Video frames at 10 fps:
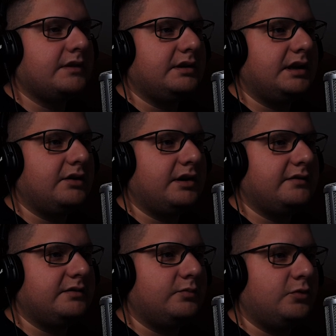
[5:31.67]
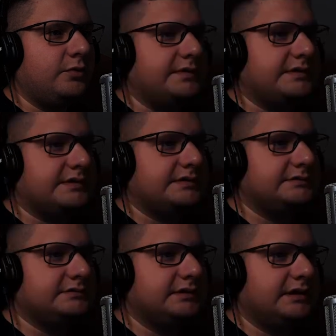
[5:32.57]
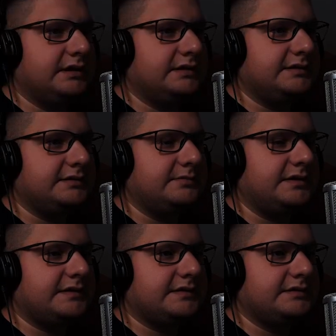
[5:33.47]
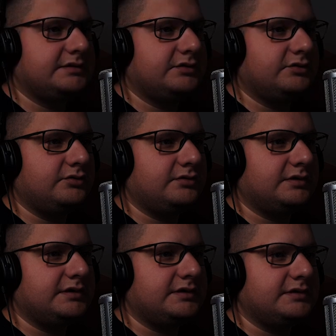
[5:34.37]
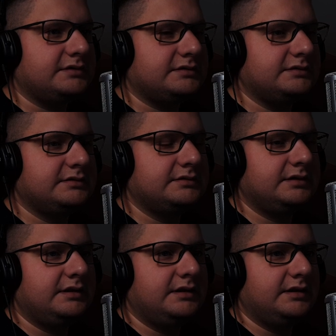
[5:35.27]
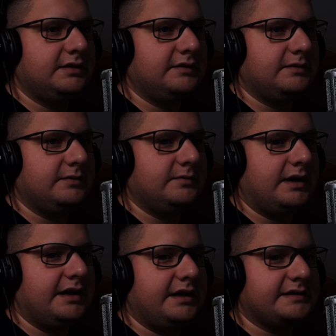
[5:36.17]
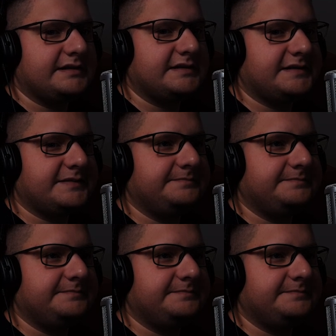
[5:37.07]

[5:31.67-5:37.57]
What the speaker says: Now I will move it a little bit on the y-axis,